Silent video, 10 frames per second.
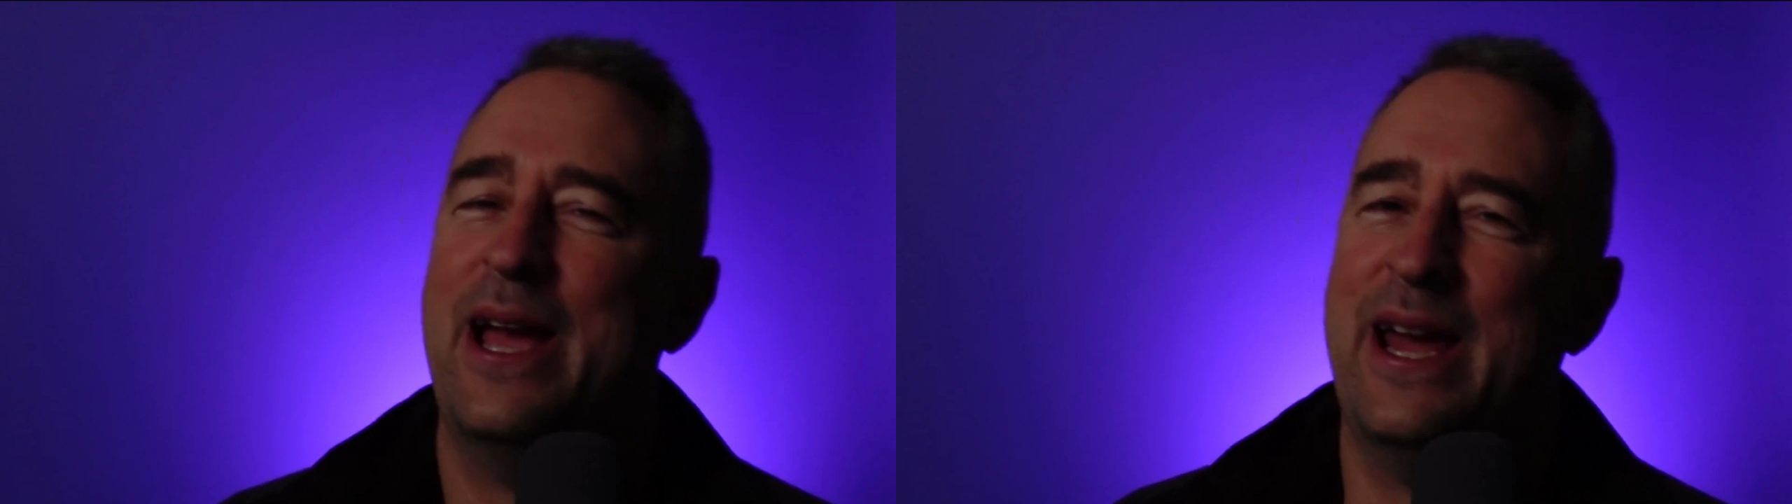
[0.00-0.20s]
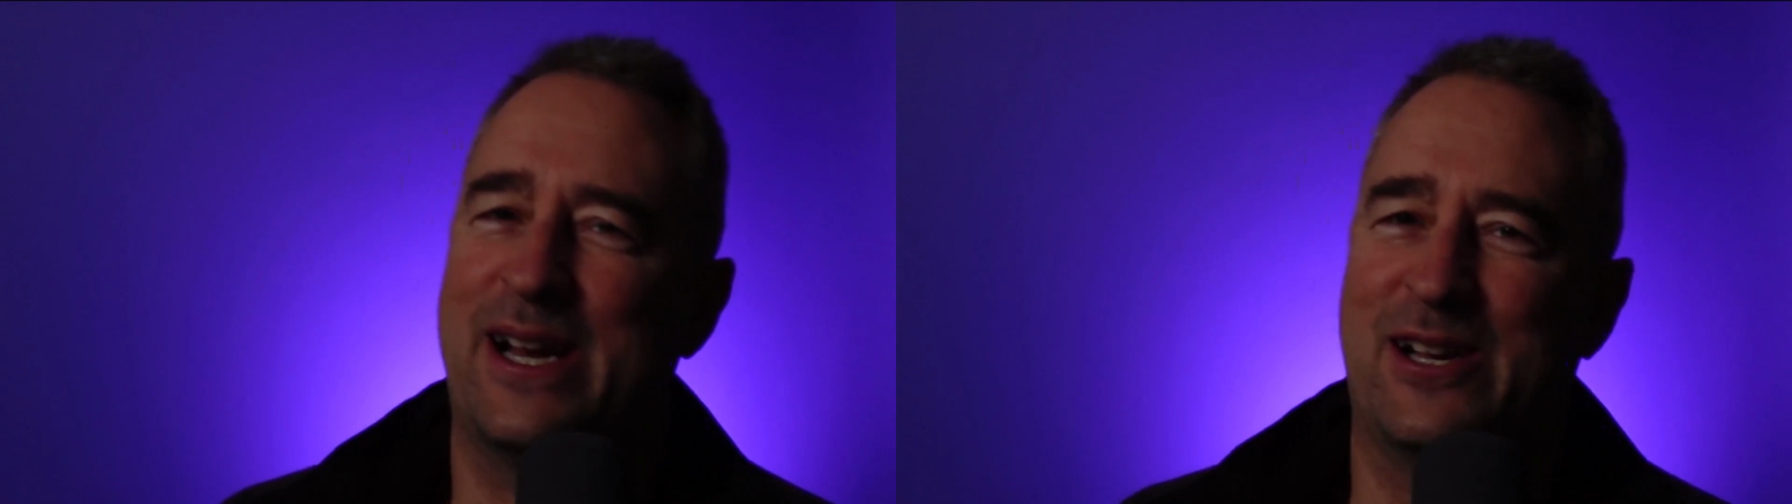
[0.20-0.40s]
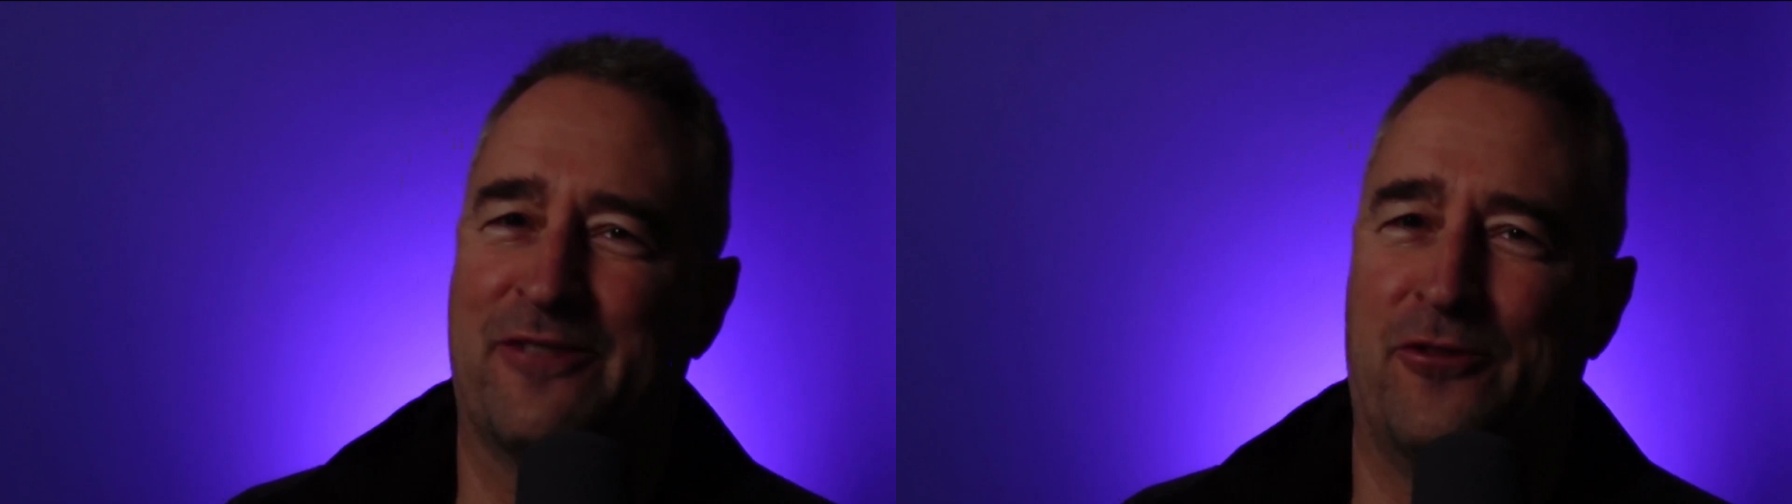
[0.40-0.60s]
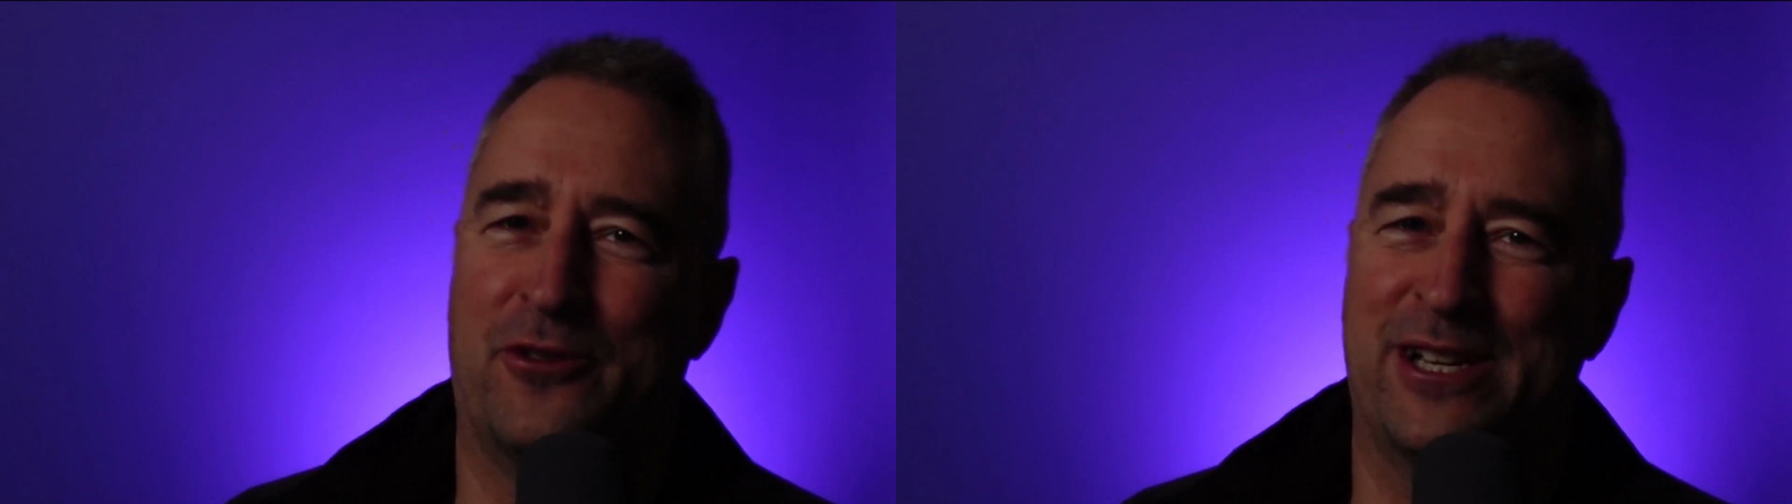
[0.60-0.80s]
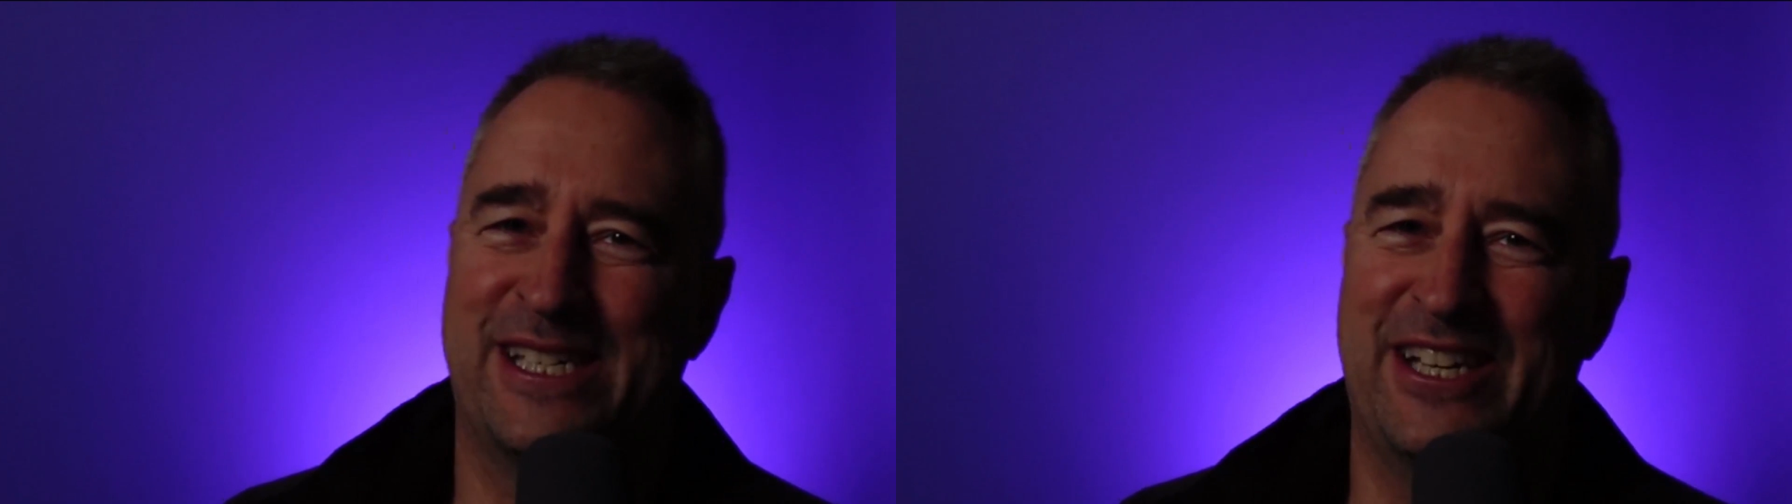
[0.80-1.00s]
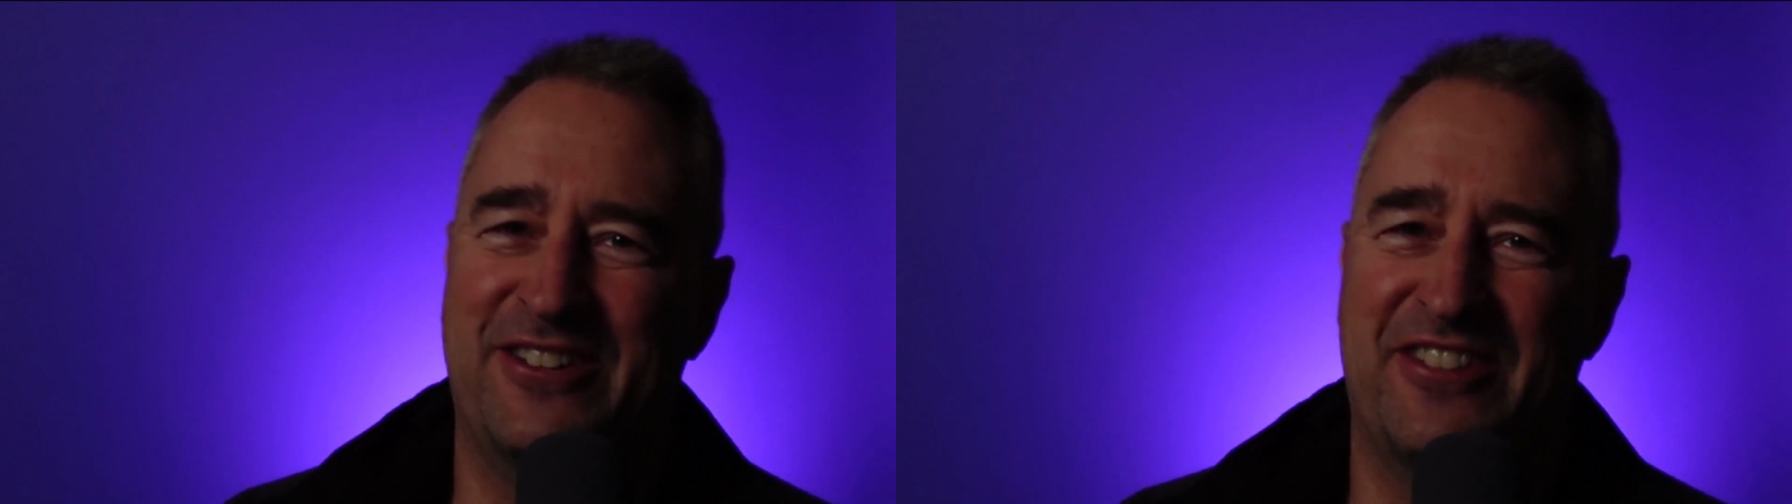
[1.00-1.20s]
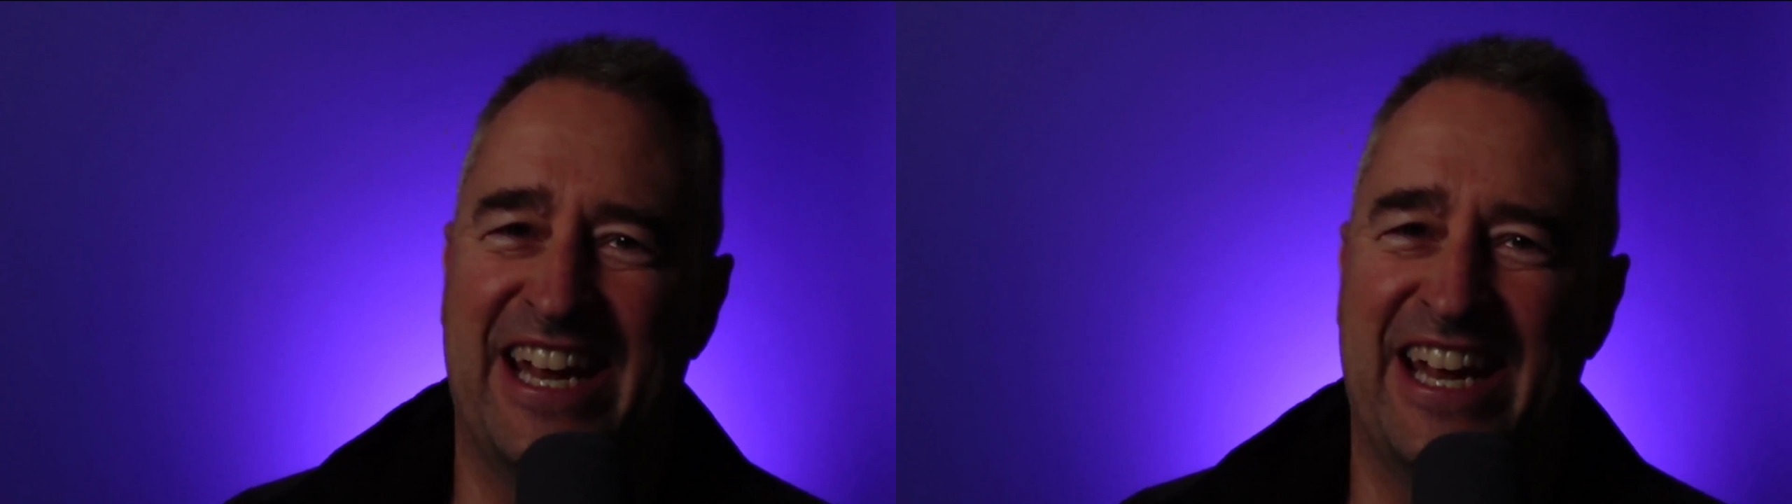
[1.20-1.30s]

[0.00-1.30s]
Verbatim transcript: and I look forward to seeing you in